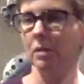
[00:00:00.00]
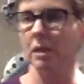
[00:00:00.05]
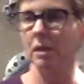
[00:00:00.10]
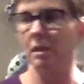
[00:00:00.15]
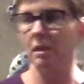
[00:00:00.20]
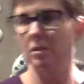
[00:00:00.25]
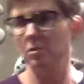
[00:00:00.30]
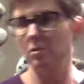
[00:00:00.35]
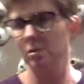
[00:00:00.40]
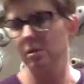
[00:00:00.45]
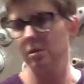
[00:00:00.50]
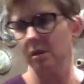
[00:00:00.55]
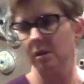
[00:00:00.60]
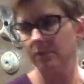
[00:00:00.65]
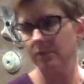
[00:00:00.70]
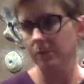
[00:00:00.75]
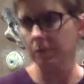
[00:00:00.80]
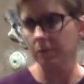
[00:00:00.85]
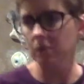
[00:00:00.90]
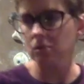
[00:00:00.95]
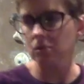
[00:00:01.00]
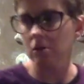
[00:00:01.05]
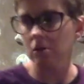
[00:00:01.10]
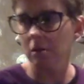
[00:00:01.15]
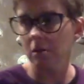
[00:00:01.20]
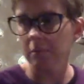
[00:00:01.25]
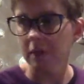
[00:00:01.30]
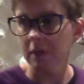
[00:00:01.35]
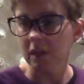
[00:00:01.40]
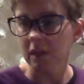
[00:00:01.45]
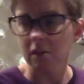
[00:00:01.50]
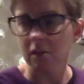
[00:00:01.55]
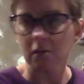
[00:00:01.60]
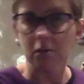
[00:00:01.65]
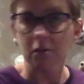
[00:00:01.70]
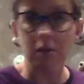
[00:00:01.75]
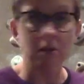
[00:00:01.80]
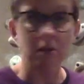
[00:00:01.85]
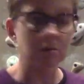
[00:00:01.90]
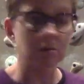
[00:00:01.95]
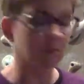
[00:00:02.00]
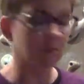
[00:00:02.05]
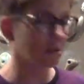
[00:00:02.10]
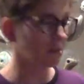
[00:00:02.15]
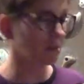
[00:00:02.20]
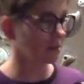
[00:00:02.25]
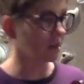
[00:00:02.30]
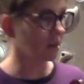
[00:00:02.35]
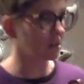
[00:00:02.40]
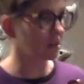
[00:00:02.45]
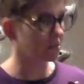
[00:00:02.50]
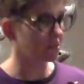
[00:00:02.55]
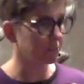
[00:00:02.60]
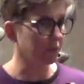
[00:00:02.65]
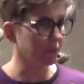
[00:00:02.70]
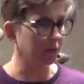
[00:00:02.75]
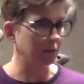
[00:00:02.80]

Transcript: and turn off the metronome so I can do this next part a